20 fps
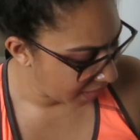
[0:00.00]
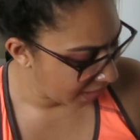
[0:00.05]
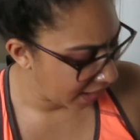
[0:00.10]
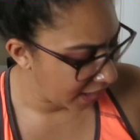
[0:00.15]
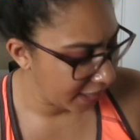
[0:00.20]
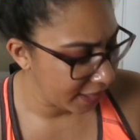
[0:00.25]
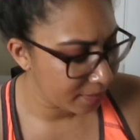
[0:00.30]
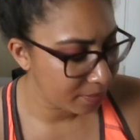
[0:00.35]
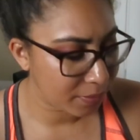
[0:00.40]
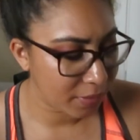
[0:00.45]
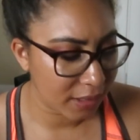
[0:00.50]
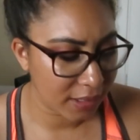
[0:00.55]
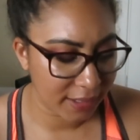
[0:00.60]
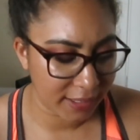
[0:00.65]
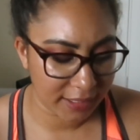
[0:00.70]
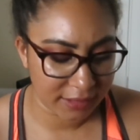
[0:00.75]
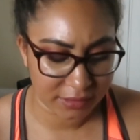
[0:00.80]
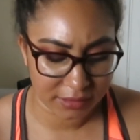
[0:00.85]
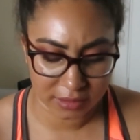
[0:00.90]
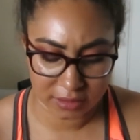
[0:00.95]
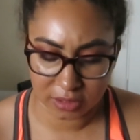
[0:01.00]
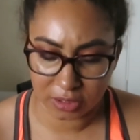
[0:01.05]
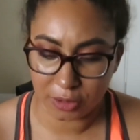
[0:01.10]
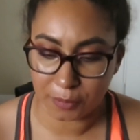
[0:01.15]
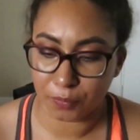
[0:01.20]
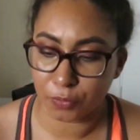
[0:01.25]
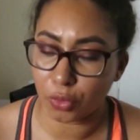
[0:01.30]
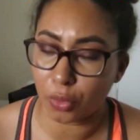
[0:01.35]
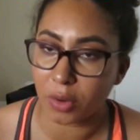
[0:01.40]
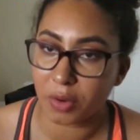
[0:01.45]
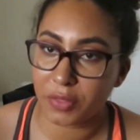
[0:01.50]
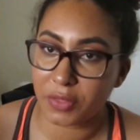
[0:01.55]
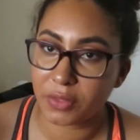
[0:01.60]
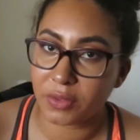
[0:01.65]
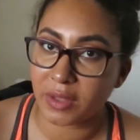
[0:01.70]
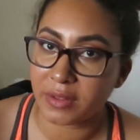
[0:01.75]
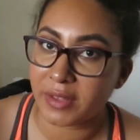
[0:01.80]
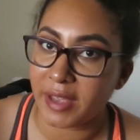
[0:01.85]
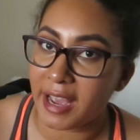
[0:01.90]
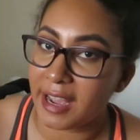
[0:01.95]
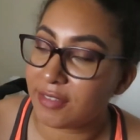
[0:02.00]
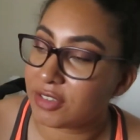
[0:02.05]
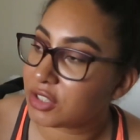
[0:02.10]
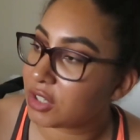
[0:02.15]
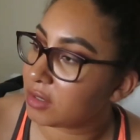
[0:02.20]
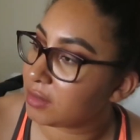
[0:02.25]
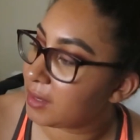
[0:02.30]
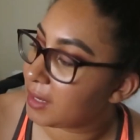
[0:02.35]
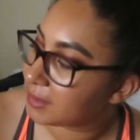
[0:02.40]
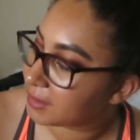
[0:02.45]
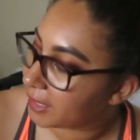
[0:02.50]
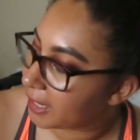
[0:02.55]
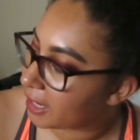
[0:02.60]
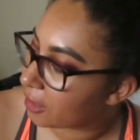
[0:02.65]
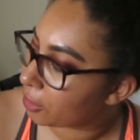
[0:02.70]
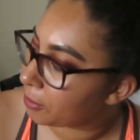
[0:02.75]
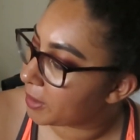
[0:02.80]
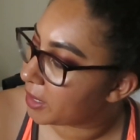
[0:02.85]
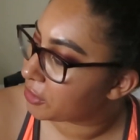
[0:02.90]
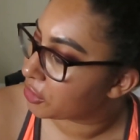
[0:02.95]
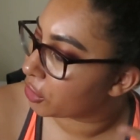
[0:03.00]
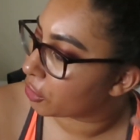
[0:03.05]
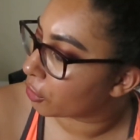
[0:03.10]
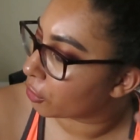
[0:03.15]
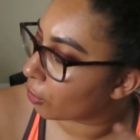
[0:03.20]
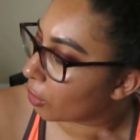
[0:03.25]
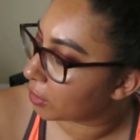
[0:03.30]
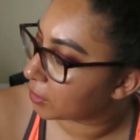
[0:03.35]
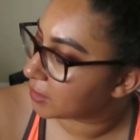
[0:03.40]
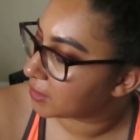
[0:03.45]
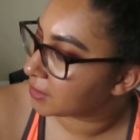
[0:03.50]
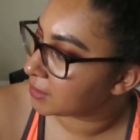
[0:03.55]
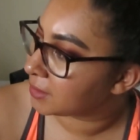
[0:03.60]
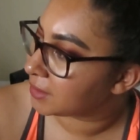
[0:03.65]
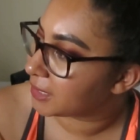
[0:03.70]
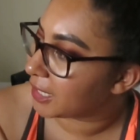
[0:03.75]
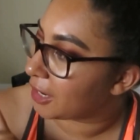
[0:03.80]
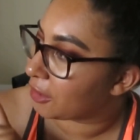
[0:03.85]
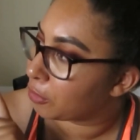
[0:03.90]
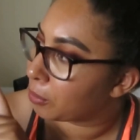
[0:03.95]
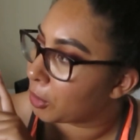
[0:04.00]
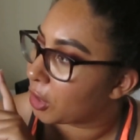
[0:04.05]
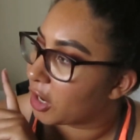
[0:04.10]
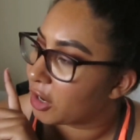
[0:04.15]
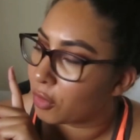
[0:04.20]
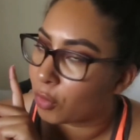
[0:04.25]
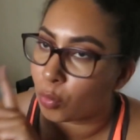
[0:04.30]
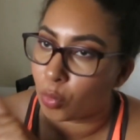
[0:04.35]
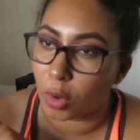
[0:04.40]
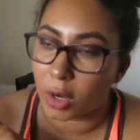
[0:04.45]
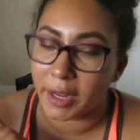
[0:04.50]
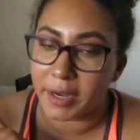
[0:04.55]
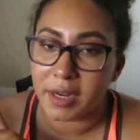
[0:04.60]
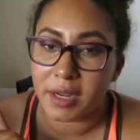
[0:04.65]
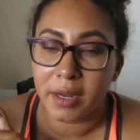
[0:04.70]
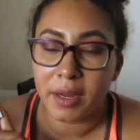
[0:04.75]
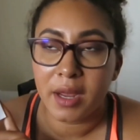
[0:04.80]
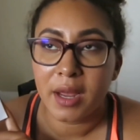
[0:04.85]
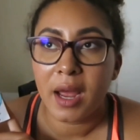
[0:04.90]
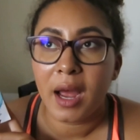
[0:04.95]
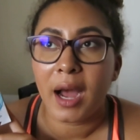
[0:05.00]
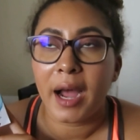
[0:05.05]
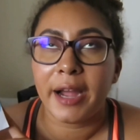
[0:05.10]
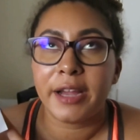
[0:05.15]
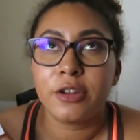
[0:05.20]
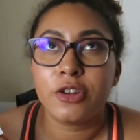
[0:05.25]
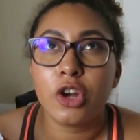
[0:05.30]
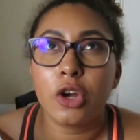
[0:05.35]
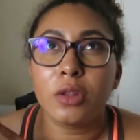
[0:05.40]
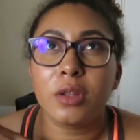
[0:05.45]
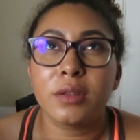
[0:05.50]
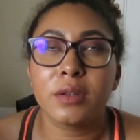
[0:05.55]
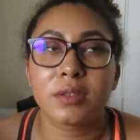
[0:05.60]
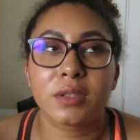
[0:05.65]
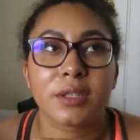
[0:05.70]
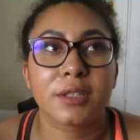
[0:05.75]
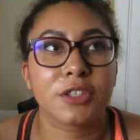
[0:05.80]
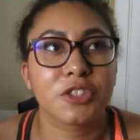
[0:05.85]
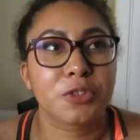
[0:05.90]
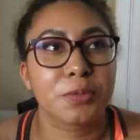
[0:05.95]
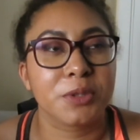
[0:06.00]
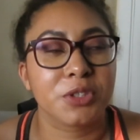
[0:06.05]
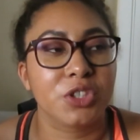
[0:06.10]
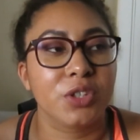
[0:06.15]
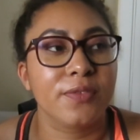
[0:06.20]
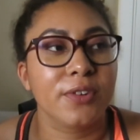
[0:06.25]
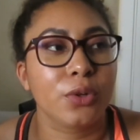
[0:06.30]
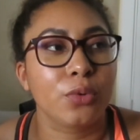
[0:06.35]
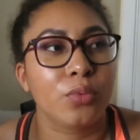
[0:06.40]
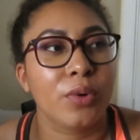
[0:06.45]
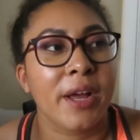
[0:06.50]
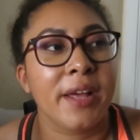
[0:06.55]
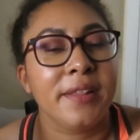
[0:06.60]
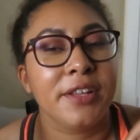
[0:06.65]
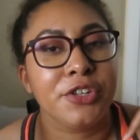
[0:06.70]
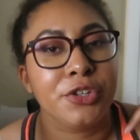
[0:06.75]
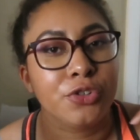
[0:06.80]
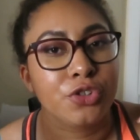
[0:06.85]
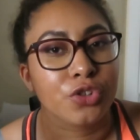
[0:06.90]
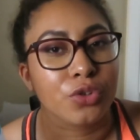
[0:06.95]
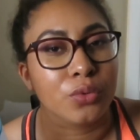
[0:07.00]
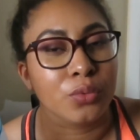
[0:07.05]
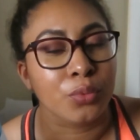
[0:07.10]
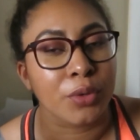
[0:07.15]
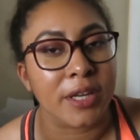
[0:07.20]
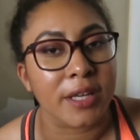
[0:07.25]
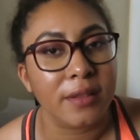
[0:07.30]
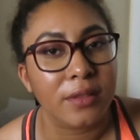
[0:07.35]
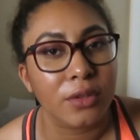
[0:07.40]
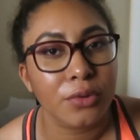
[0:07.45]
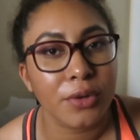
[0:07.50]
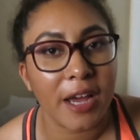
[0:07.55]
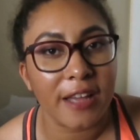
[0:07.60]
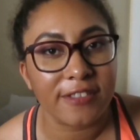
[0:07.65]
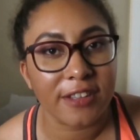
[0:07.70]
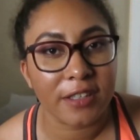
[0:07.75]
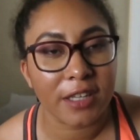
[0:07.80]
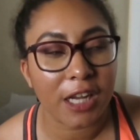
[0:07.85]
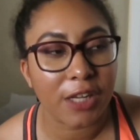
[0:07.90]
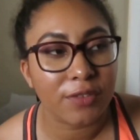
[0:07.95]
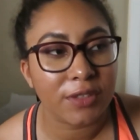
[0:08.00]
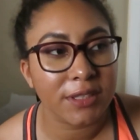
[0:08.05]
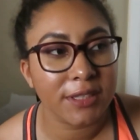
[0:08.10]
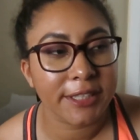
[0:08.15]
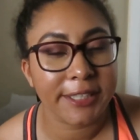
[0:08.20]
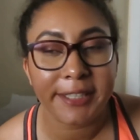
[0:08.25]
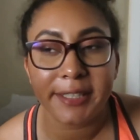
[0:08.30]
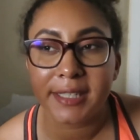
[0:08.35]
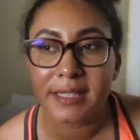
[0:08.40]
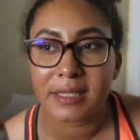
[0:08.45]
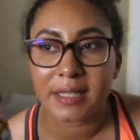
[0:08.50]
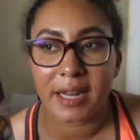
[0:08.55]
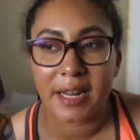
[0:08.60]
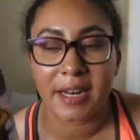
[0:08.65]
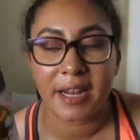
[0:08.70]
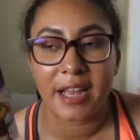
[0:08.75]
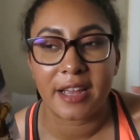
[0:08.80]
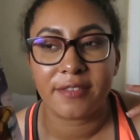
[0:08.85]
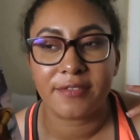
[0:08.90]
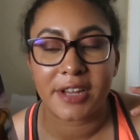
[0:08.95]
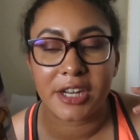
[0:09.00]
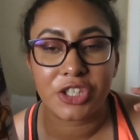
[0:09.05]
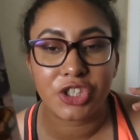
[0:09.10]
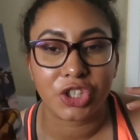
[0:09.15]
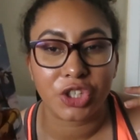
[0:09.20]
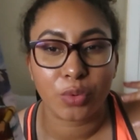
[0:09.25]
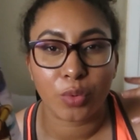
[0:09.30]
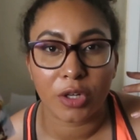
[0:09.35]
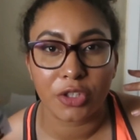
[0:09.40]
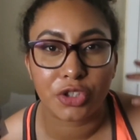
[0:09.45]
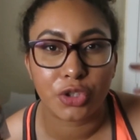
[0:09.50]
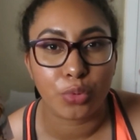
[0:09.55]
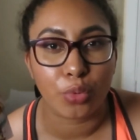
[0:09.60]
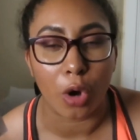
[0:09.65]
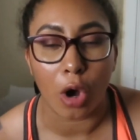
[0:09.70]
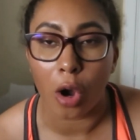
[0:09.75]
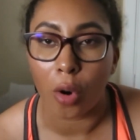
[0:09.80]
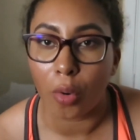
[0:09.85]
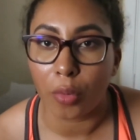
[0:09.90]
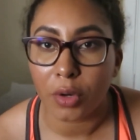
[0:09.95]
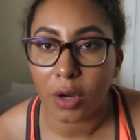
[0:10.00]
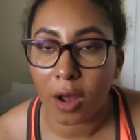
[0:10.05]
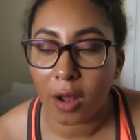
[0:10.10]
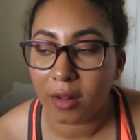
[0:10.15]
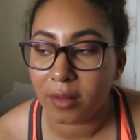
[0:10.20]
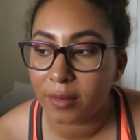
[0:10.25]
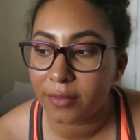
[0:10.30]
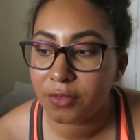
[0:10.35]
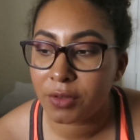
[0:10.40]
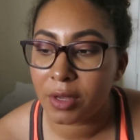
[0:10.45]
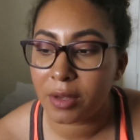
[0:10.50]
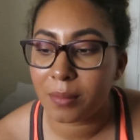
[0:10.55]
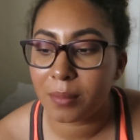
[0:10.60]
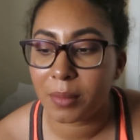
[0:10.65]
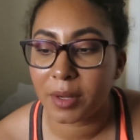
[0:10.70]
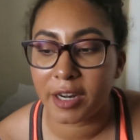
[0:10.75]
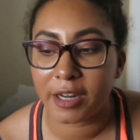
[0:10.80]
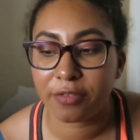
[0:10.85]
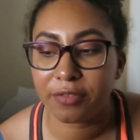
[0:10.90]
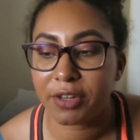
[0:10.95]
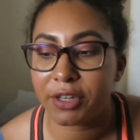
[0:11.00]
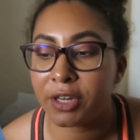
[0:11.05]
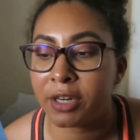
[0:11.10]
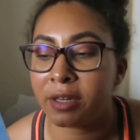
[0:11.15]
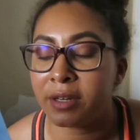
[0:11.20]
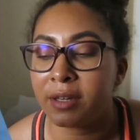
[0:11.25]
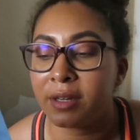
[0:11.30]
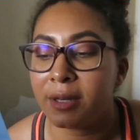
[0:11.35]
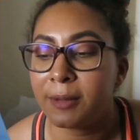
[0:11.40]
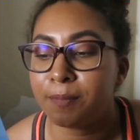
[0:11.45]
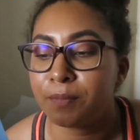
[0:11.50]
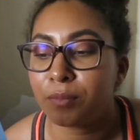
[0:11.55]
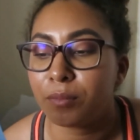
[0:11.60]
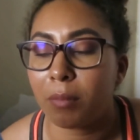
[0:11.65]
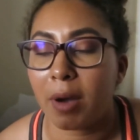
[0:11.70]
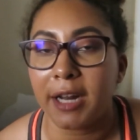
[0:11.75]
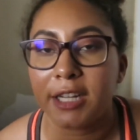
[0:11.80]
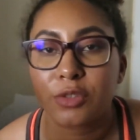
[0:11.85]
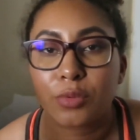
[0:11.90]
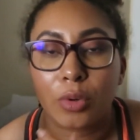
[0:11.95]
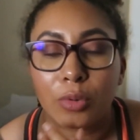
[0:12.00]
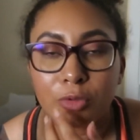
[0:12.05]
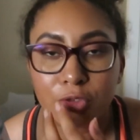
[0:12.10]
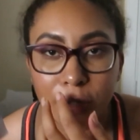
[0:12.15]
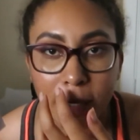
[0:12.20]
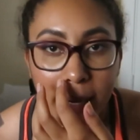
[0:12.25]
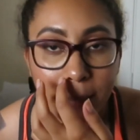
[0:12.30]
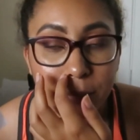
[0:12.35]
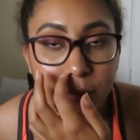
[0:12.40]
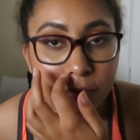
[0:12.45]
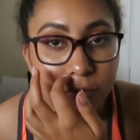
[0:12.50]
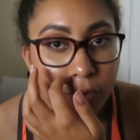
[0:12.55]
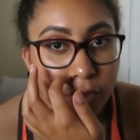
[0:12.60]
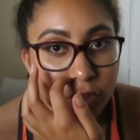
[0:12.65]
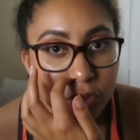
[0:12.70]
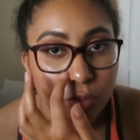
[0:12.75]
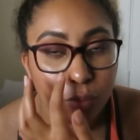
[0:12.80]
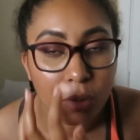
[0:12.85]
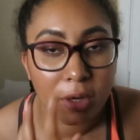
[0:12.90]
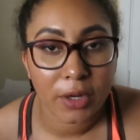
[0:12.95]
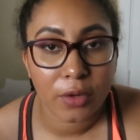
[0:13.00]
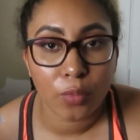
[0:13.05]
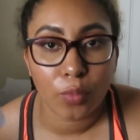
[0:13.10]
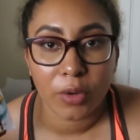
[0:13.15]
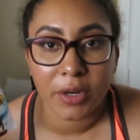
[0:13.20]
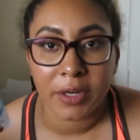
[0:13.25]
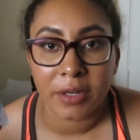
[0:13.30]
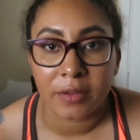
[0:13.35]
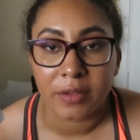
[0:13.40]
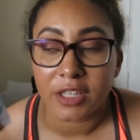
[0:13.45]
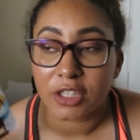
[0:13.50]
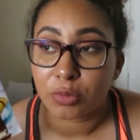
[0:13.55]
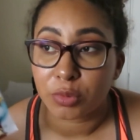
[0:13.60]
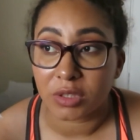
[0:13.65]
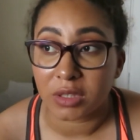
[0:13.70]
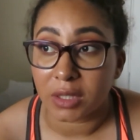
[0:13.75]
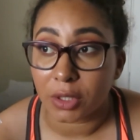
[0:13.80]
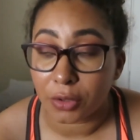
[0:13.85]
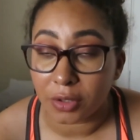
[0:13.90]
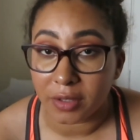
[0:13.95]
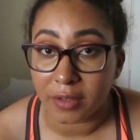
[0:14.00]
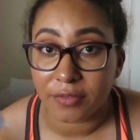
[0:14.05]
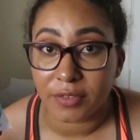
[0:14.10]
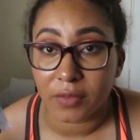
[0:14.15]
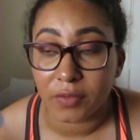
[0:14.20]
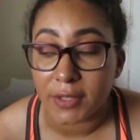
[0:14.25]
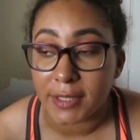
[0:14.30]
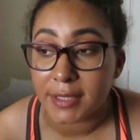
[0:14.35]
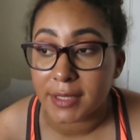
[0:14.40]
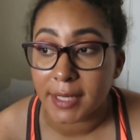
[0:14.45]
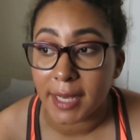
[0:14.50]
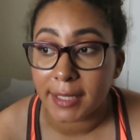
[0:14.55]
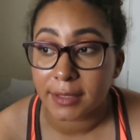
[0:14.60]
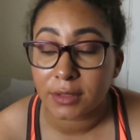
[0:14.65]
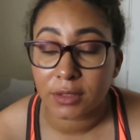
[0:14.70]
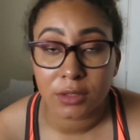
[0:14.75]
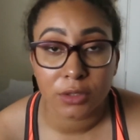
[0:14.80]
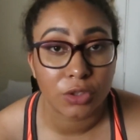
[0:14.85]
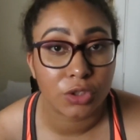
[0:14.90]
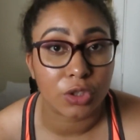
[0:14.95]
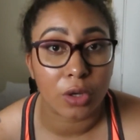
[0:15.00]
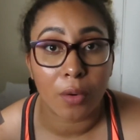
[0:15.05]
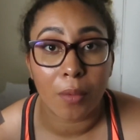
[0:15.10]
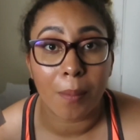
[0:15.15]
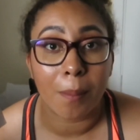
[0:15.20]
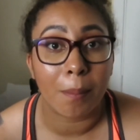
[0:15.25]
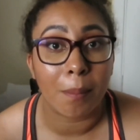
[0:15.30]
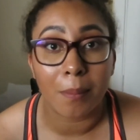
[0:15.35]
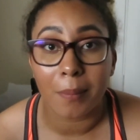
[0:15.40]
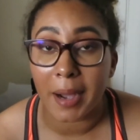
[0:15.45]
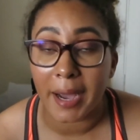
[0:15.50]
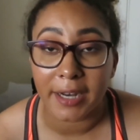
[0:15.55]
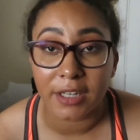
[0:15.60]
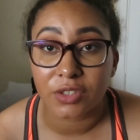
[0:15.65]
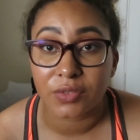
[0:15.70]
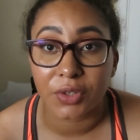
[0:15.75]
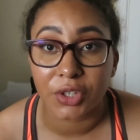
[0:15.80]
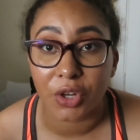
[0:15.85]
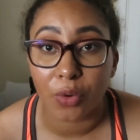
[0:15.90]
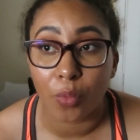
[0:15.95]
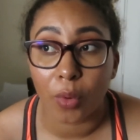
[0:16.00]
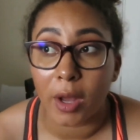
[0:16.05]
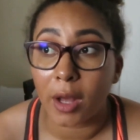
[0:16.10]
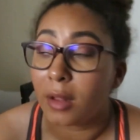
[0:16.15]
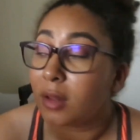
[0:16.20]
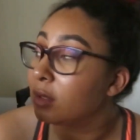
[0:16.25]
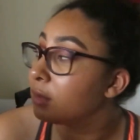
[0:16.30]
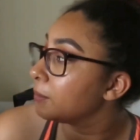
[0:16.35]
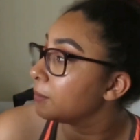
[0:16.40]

I bought the Avatar: The Last Airbender, North and South Part 1. I know that there's like a specific way that you should read the graphic novel series, and I eventually want to own all of them, but I figured might as well grab the first one when this was literally 50 cents, so might as freaking well.